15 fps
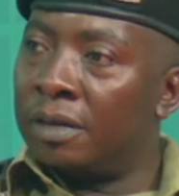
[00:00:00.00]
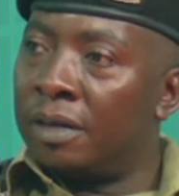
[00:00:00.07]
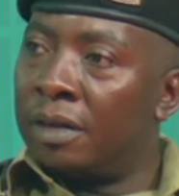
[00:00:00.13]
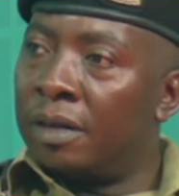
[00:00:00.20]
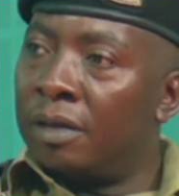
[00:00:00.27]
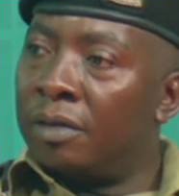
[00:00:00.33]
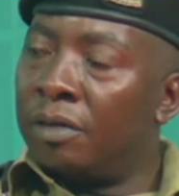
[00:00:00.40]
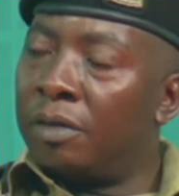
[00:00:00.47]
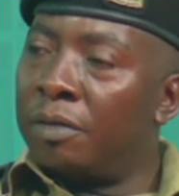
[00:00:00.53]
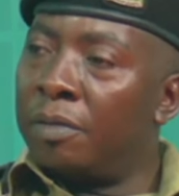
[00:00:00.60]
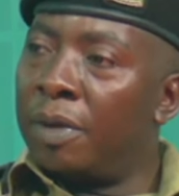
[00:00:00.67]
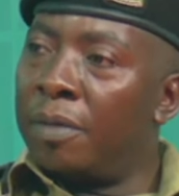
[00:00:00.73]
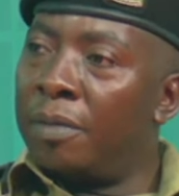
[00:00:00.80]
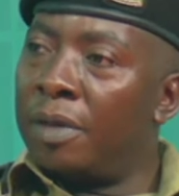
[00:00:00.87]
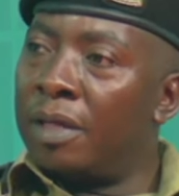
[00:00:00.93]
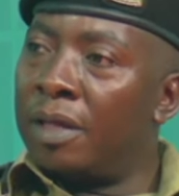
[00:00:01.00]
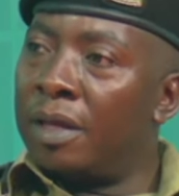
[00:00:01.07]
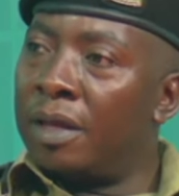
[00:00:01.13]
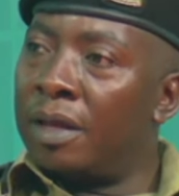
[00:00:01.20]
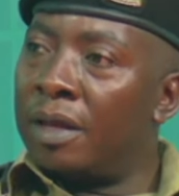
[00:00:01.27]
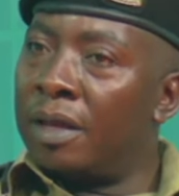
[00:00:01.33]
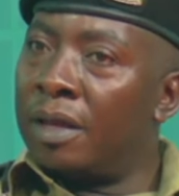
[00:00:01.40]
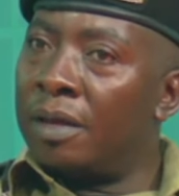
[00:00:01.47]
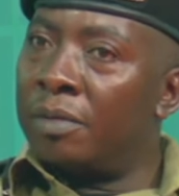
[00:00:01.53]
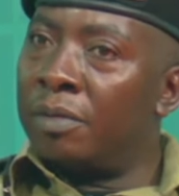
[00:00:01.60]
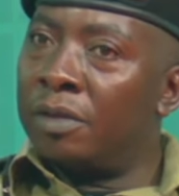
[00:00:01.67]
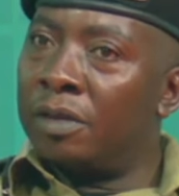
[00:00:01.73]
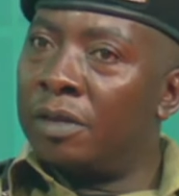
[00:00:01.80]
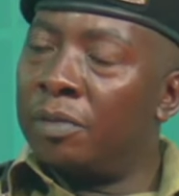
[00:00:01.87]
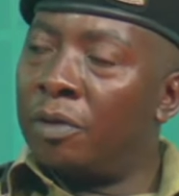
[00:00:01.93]
You remember the
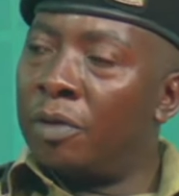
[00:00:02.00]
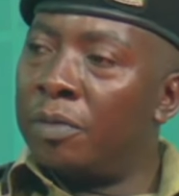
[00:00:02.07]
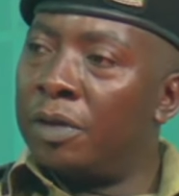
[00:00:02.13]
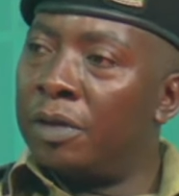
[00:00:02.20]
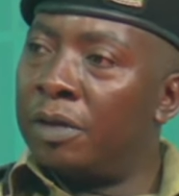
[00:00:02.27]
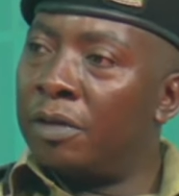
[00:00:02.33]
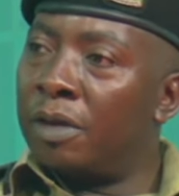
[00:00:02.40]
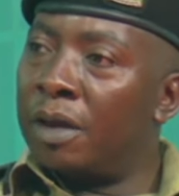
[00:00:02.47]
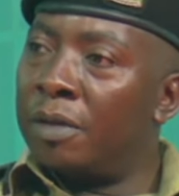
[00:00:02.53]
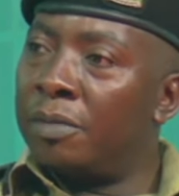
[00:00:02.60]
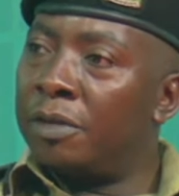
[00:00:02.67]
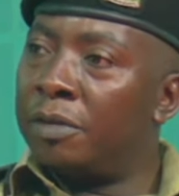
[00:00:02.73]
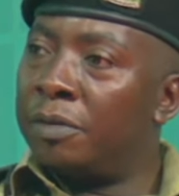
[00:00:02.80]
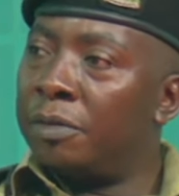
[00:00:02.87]
Muslim community, Uganda Muslim Council?